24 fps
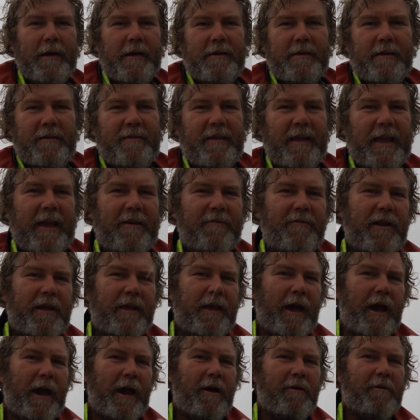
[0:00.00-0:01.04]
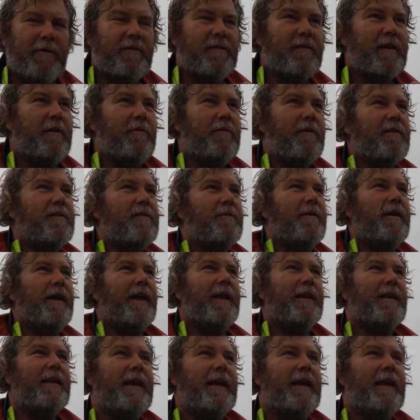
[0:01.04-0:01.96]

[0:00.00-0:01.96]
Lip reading: just to give it a go and see what's around